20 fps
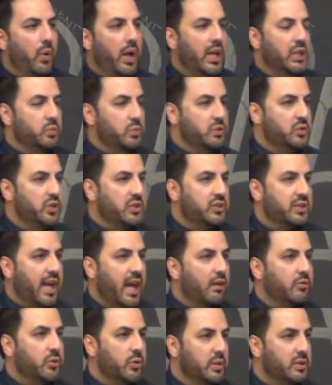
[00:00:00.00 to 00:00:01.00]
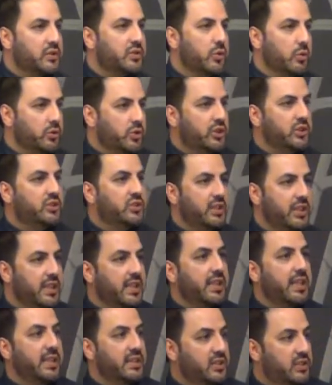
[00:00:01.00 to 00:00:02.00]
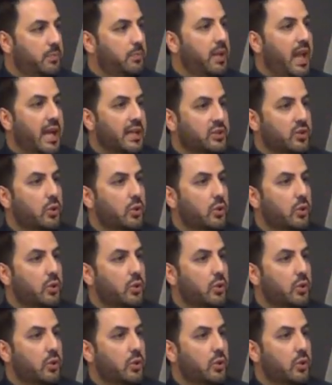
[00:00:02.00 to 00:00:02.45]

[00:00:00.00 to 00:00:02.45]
ways was just counterinsurgency against black